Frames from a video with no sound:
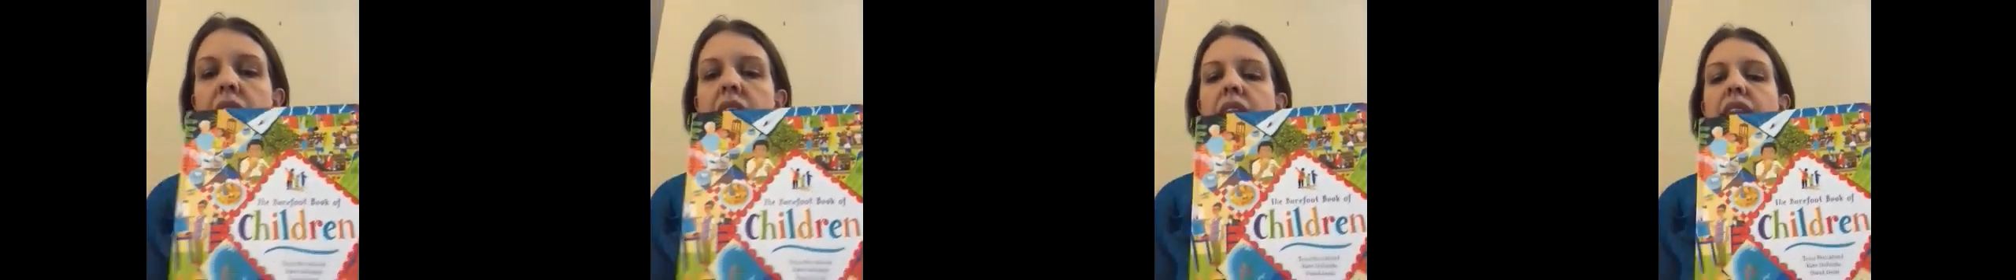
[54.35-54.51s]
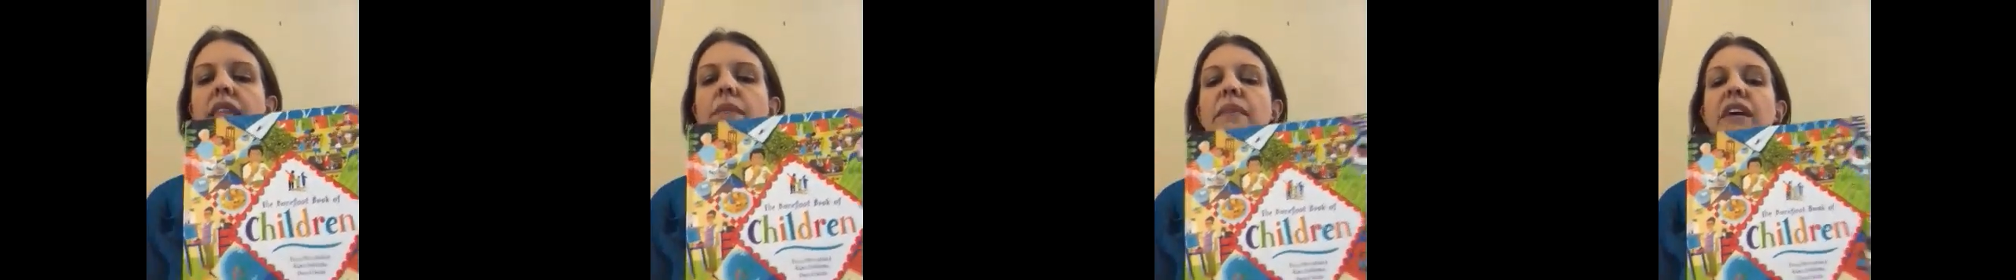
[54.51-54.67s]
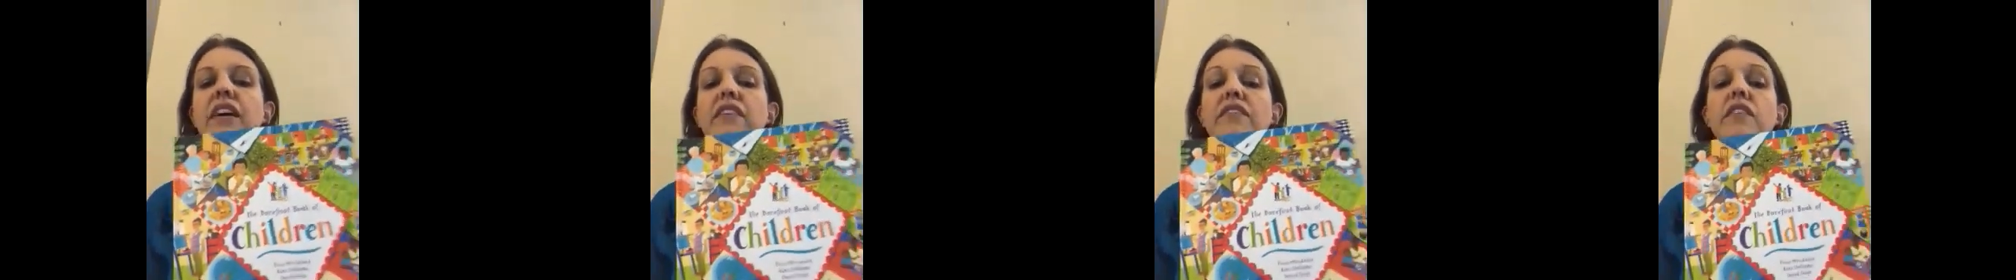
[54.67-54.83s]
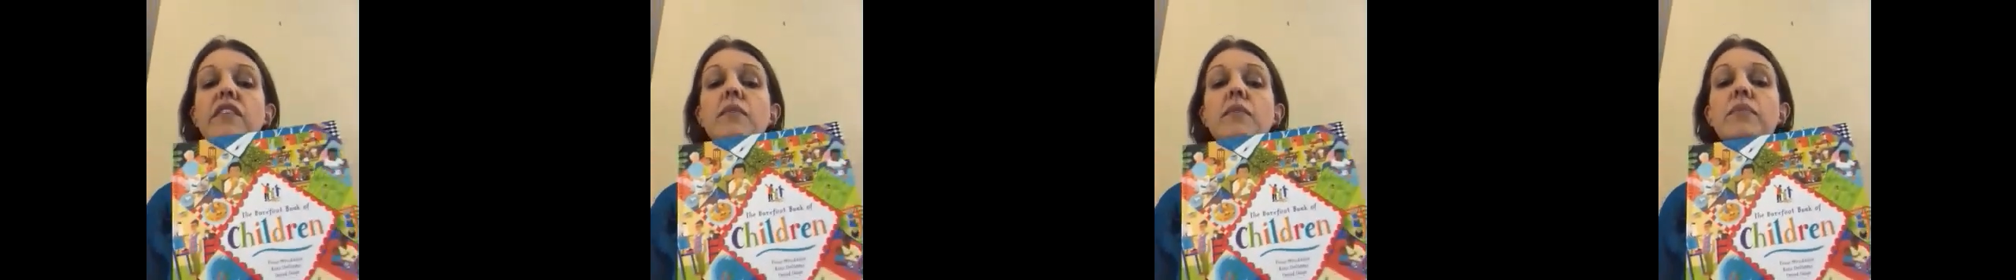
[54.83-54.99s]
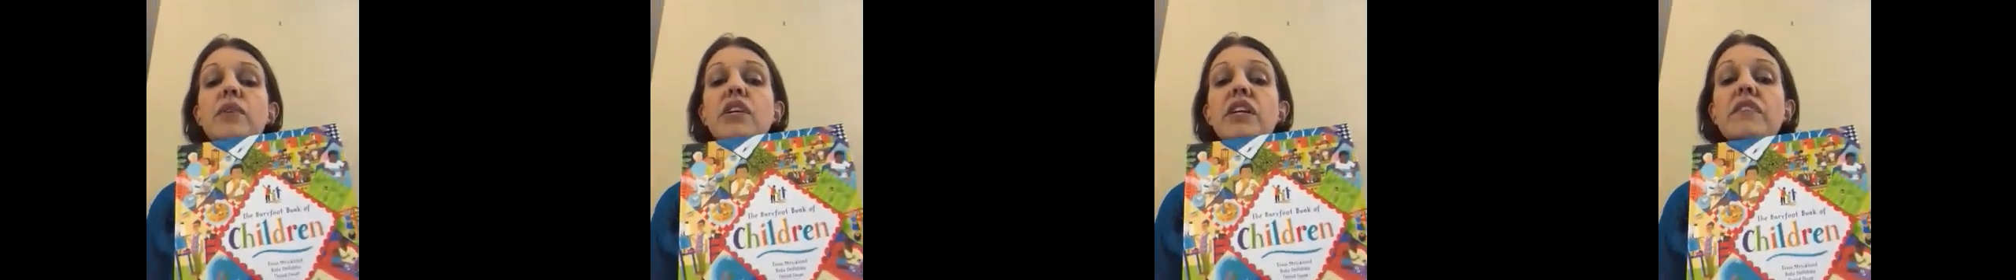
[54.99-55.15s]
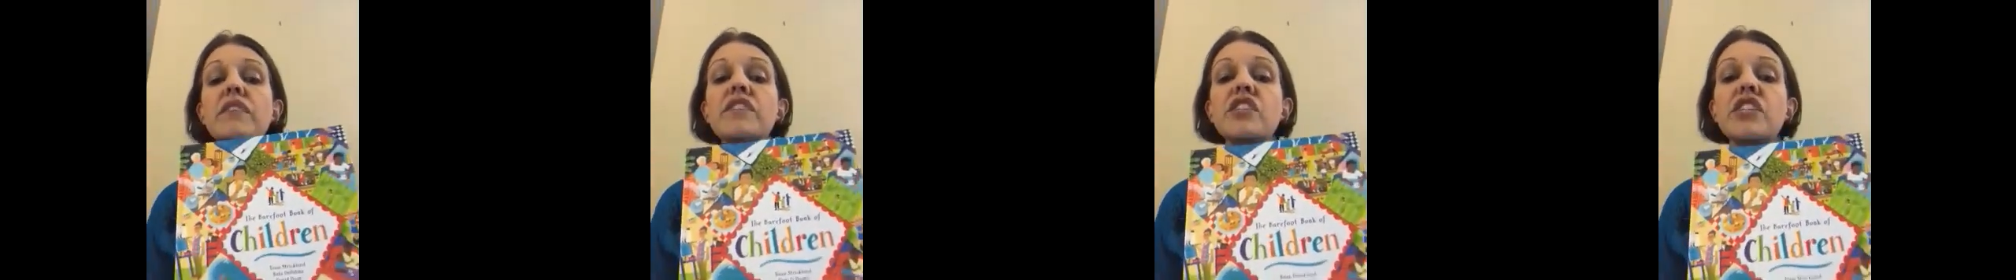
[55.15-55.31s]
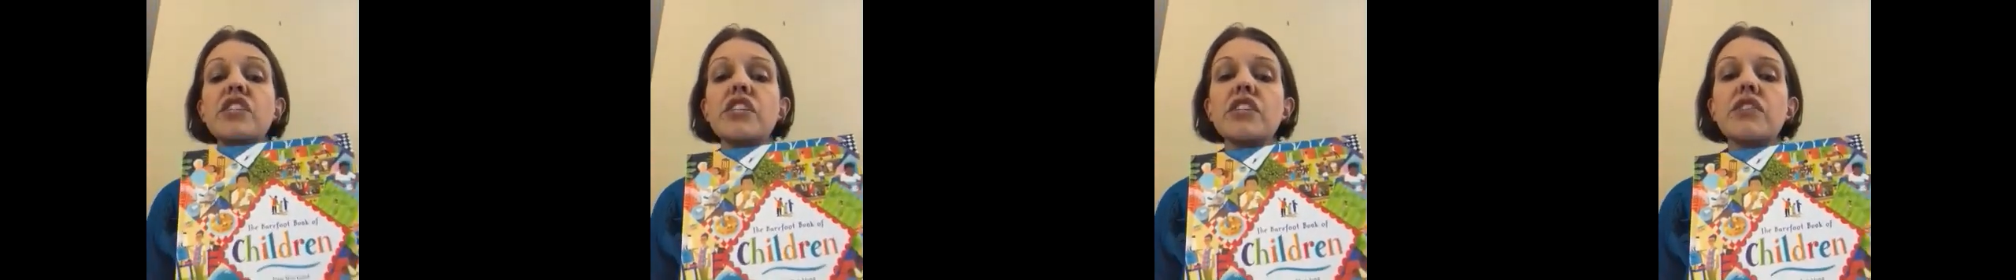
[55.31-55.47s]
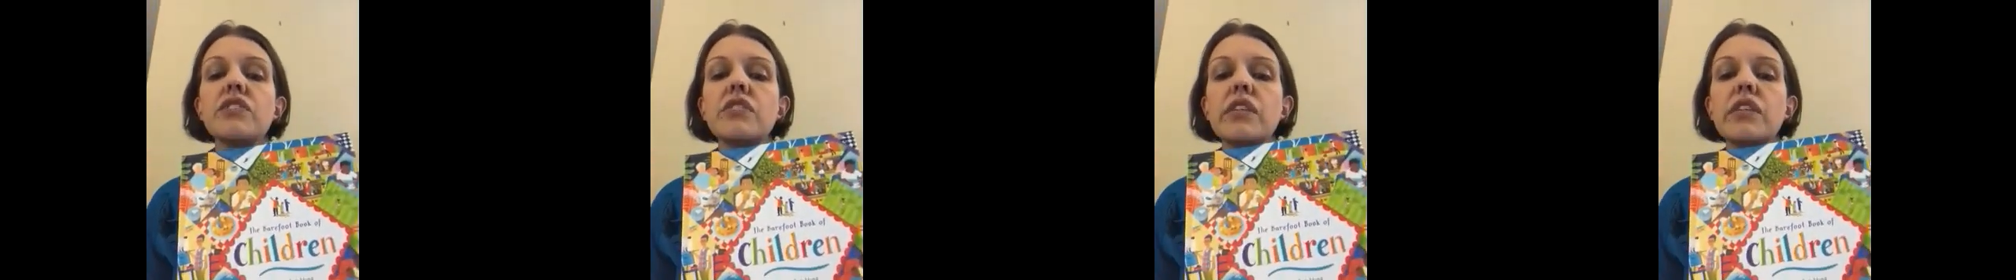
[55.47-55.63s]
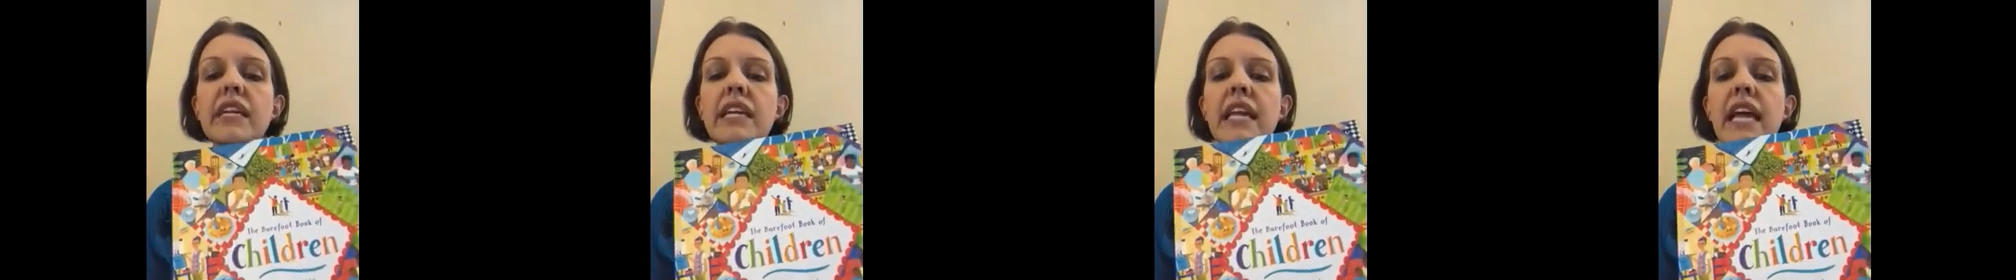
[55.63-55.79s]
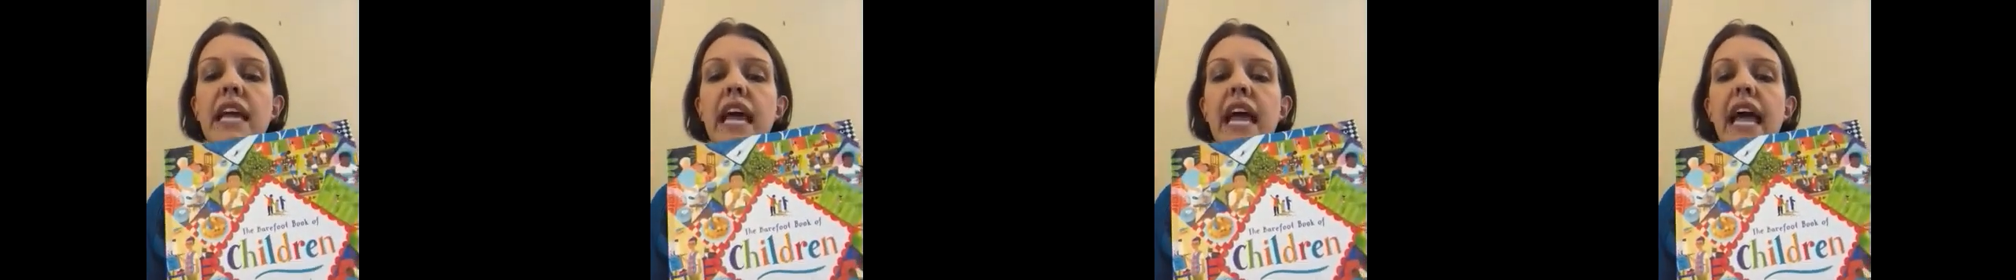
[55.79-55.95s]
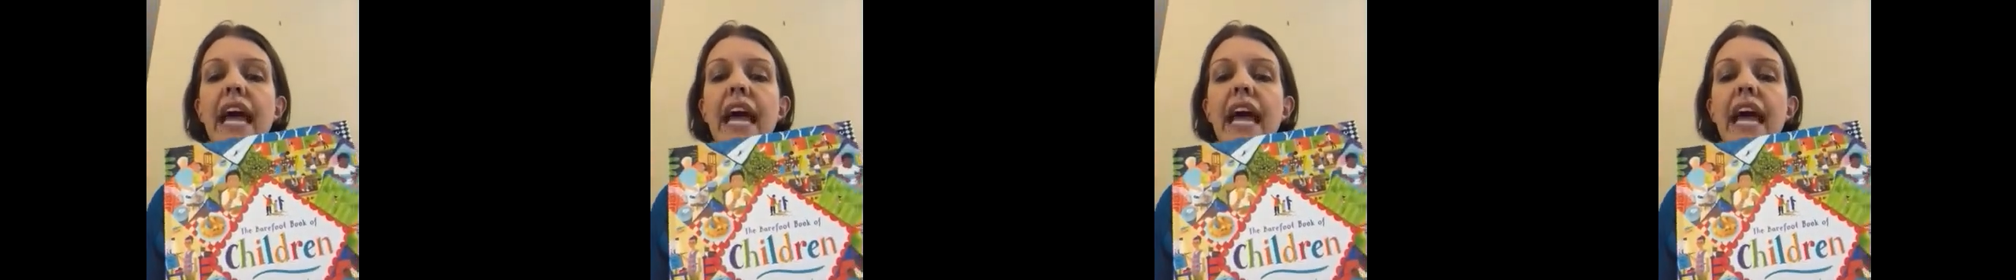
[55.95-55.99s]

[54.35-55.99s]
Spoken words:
Barefoot Book of Children.